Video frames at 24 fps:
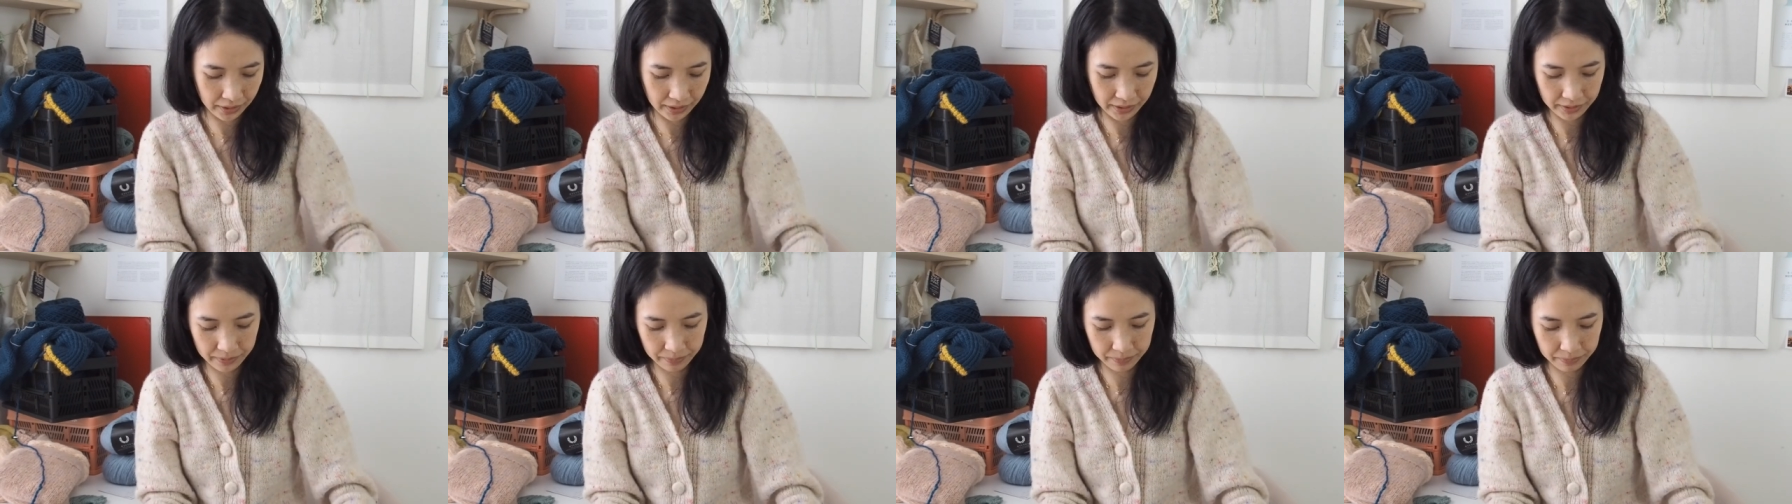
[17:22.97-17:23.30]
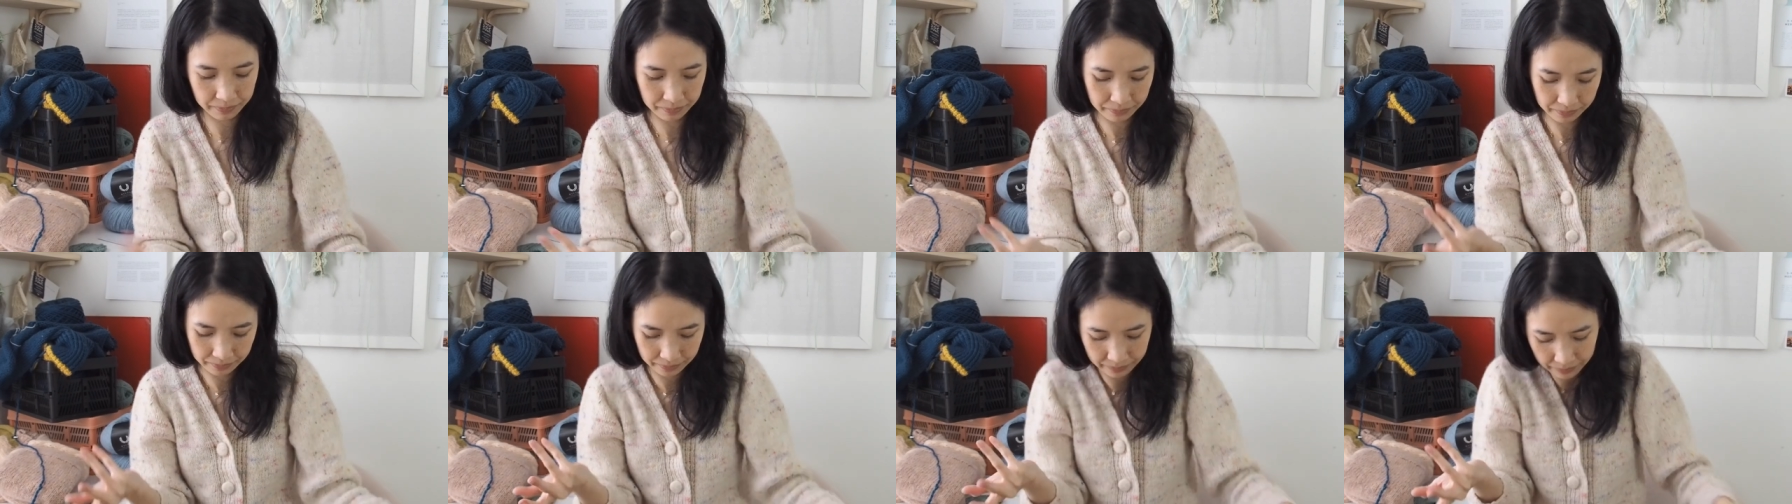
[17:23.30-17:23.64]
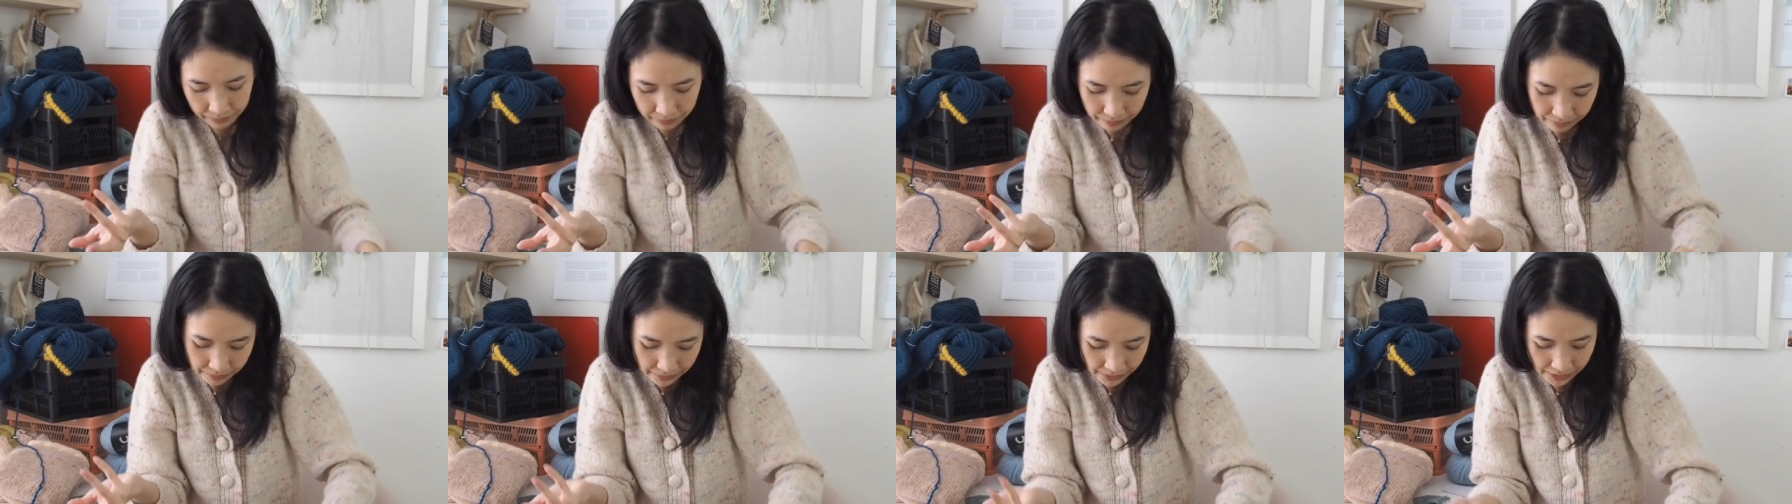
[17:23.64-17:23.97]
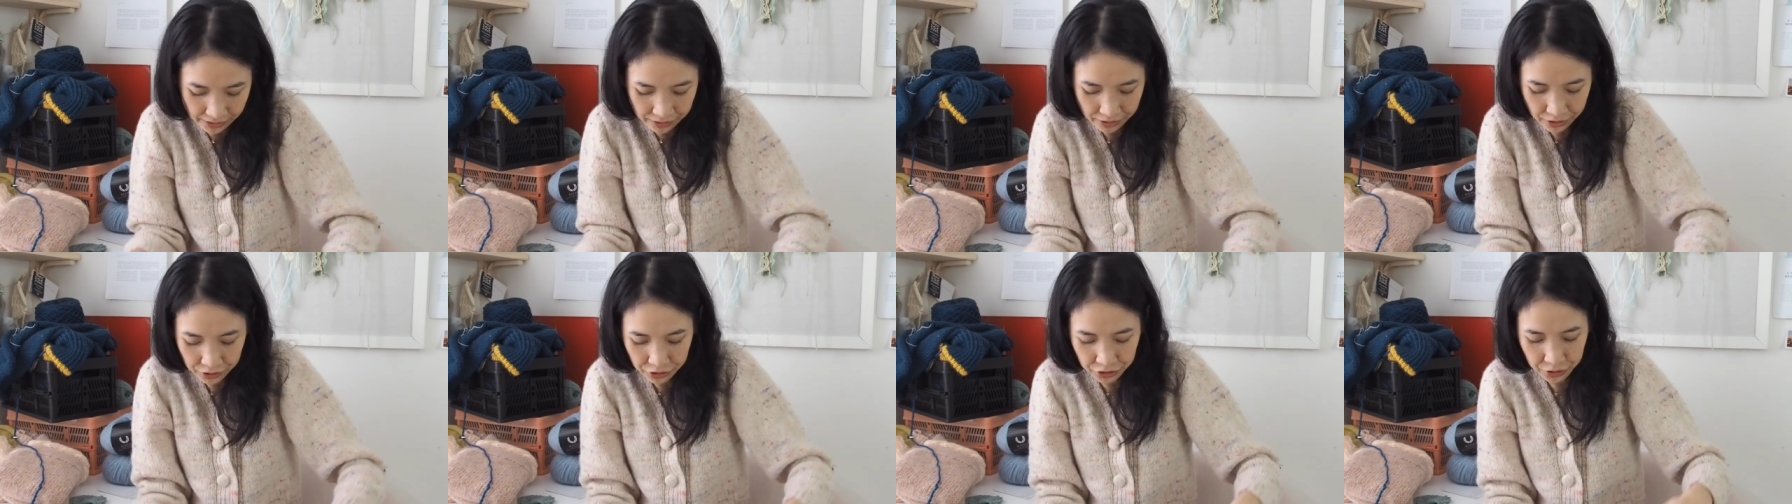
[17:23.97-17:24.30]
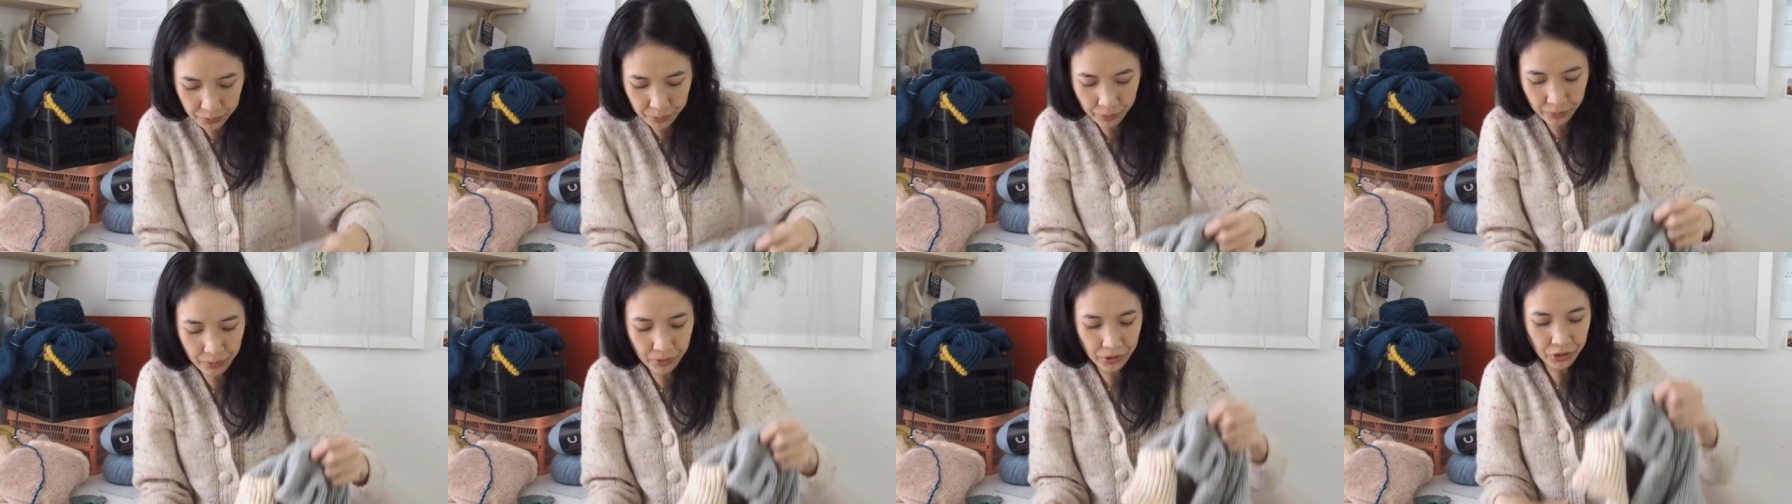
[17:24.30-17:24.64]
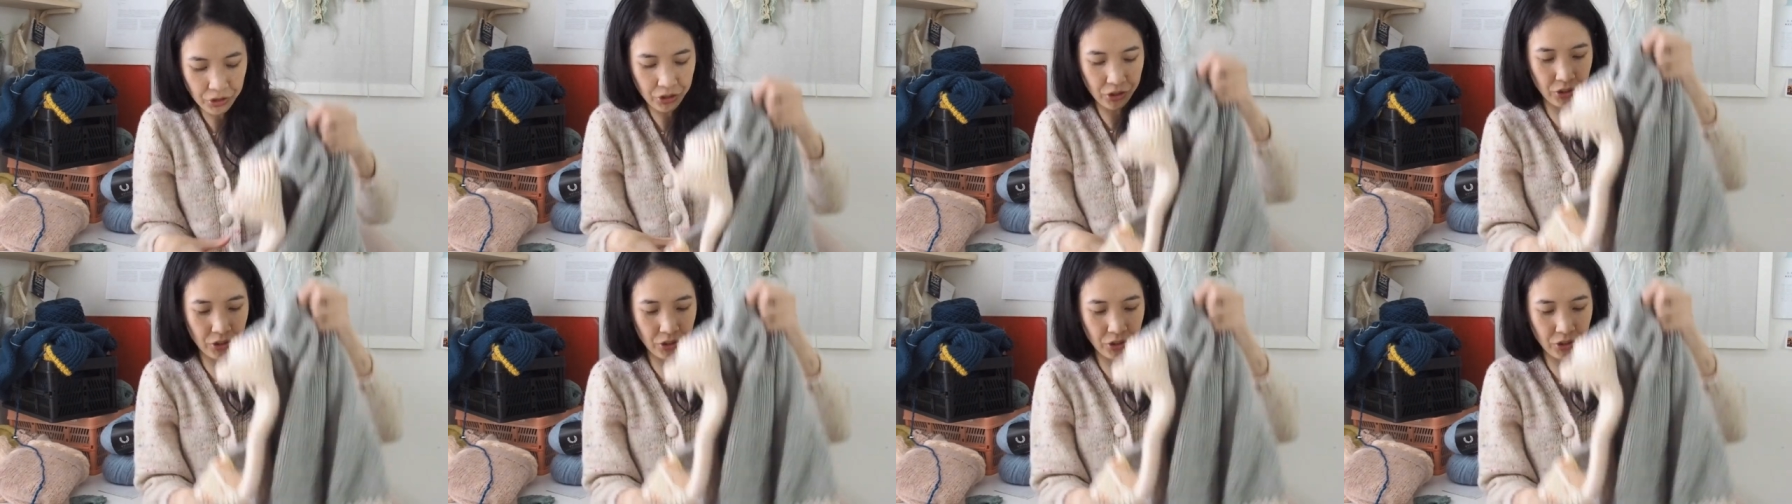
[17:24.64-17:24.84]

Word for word: it says it's super wash,